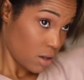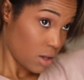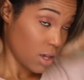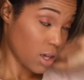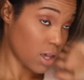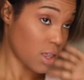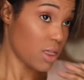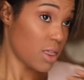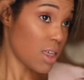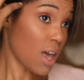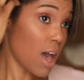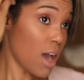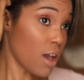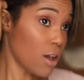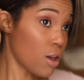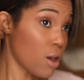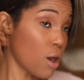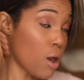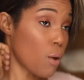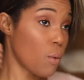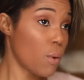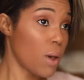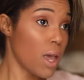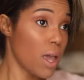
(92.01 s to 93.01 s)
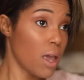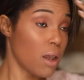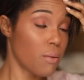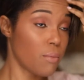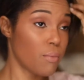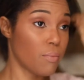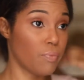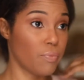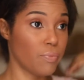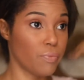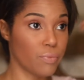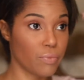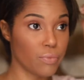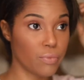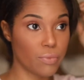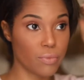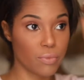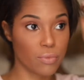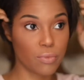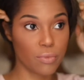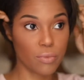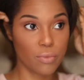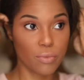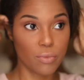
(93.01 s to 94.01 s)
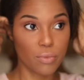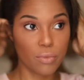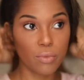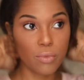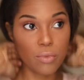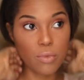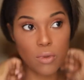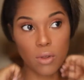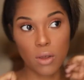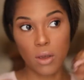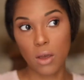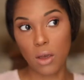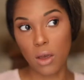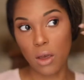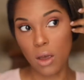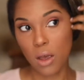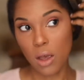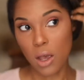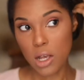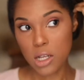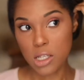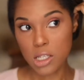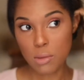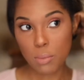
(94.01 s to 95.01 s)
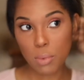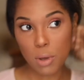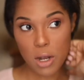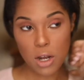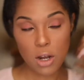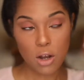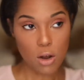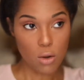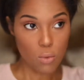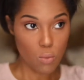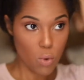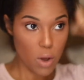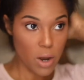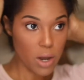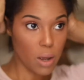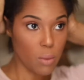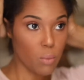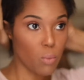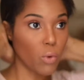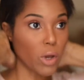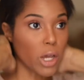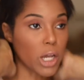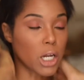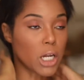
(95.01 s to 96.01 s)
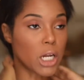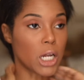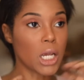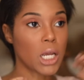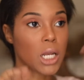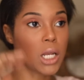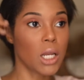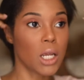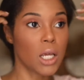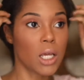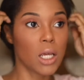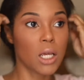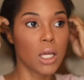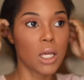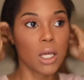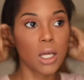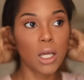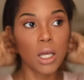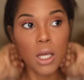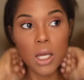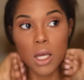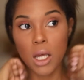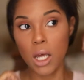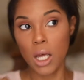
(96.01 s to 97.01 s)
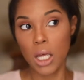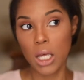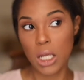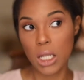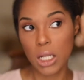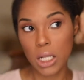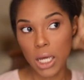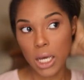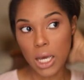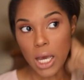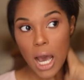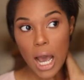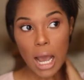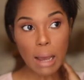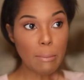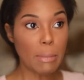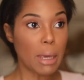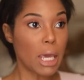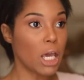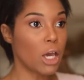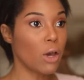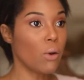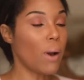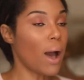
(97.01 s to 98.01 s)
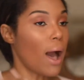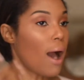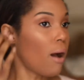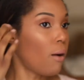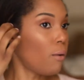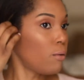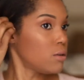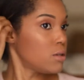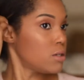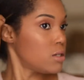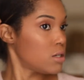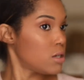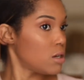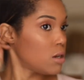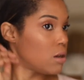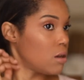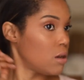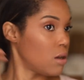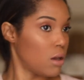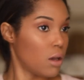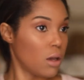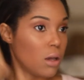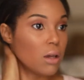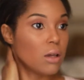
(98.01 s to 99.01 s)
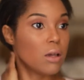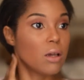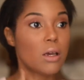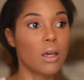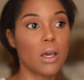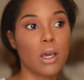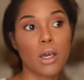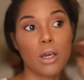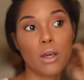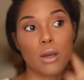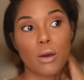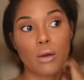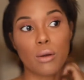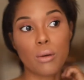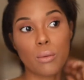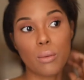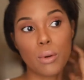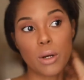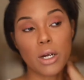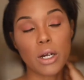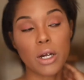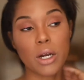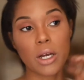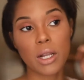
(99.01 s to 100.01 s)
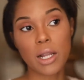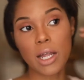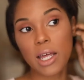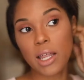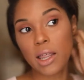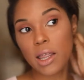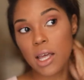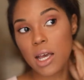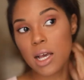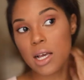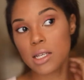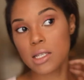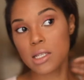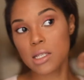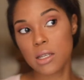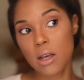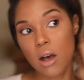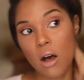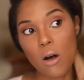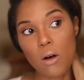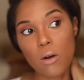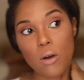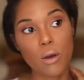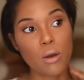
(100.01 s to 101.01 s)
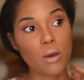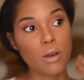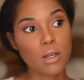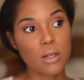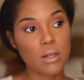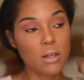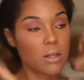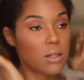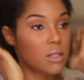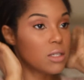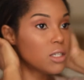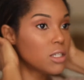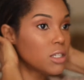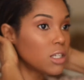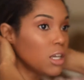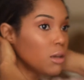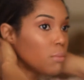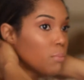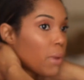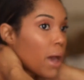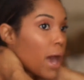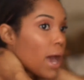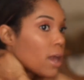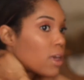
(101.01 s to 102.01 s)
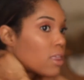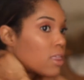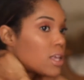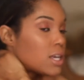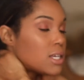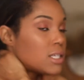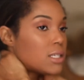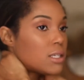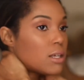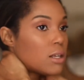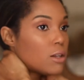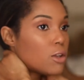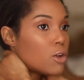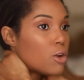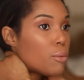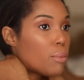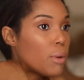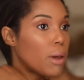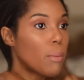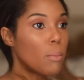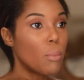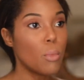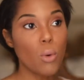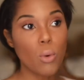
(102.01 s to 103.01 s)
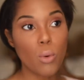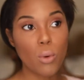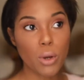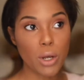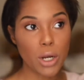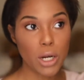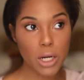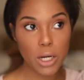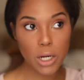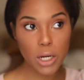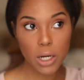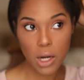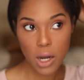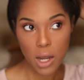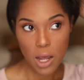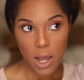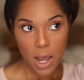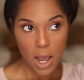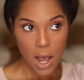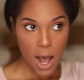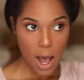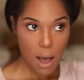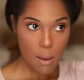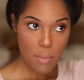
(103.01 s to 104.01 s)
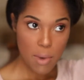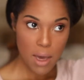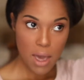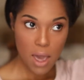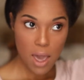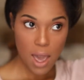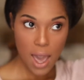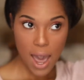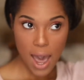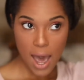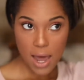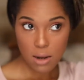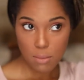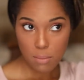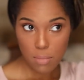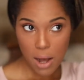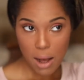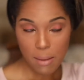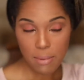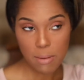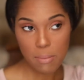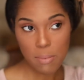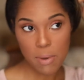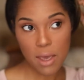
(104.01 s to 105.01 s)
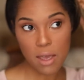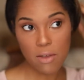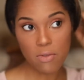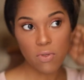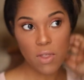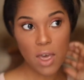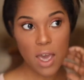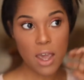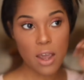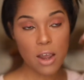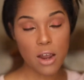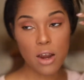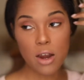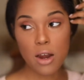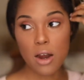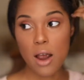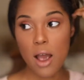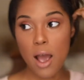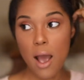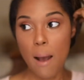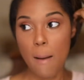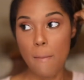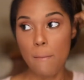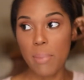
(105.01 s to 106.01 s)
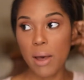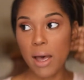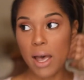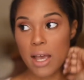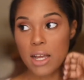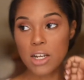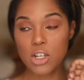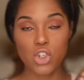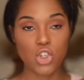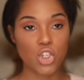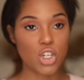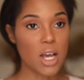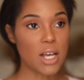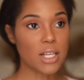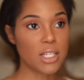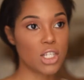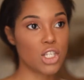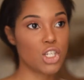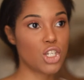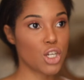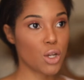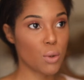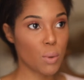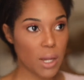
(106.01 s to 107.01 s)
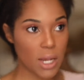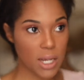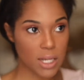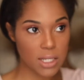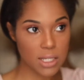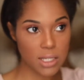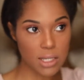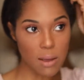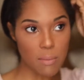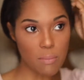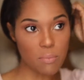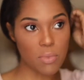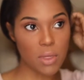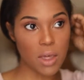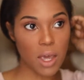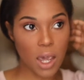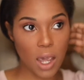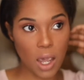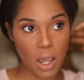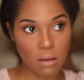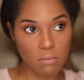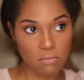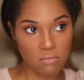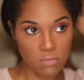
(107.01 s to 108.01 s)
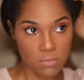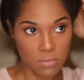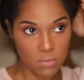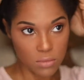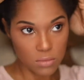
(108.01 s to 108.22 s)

get that going. And depending on what I'm wearing, like I may go out and go to work like this. I'll sleek back this a little bit more. I may add a bobby pin there, but just doing something